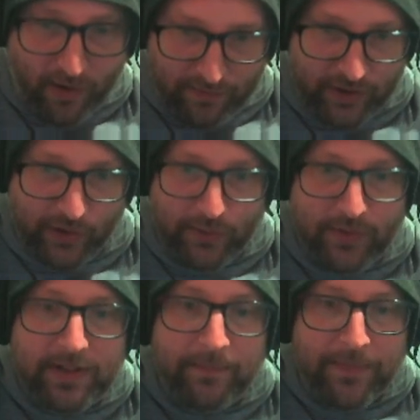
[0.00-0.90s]

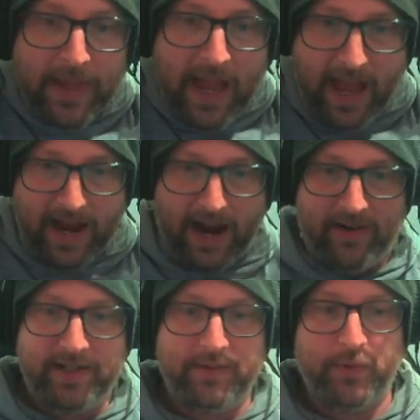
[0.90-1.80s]
overtuned, and
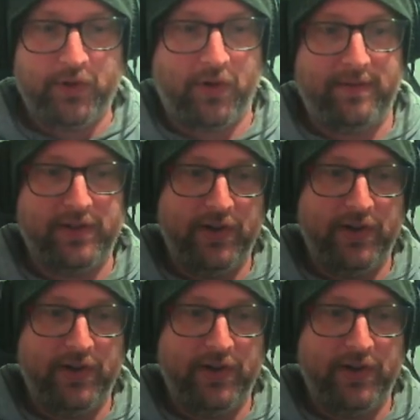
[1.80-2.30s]
R and D will strive